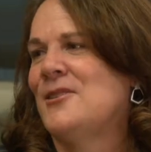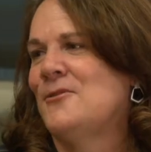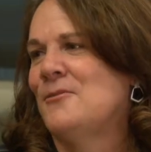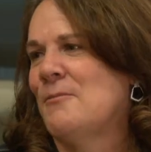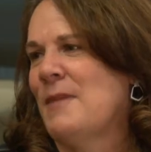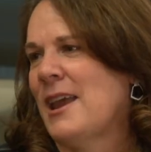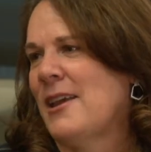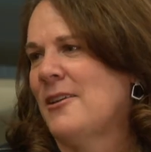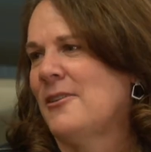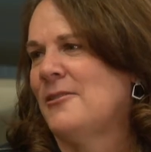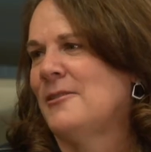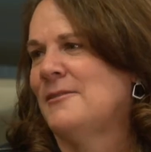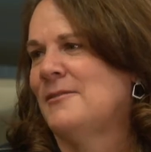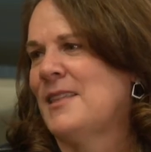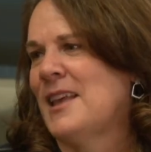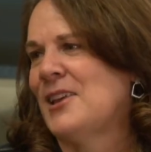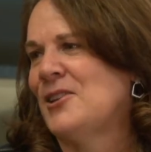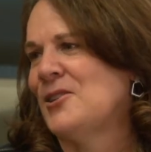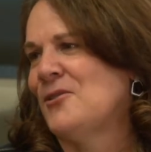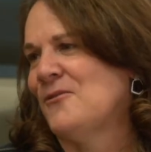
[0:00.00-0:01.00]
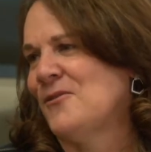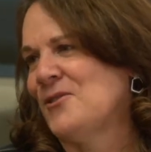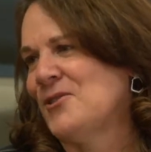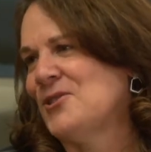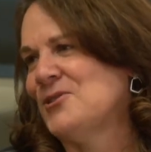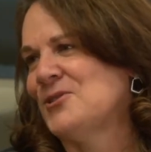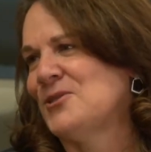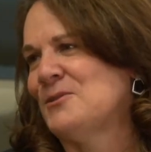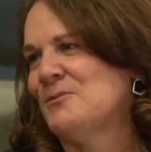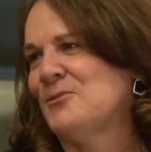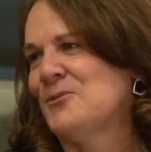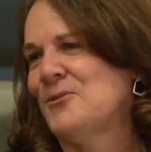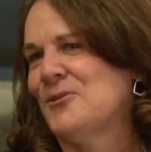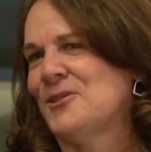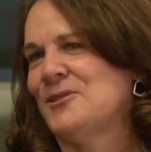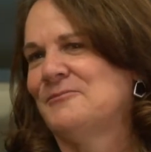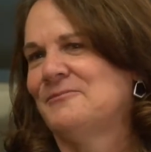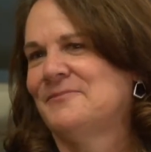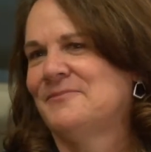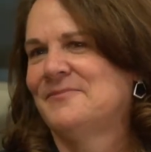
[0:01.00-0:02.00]
you, Mayor. Thank you for your
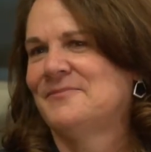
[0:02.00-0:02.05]
support.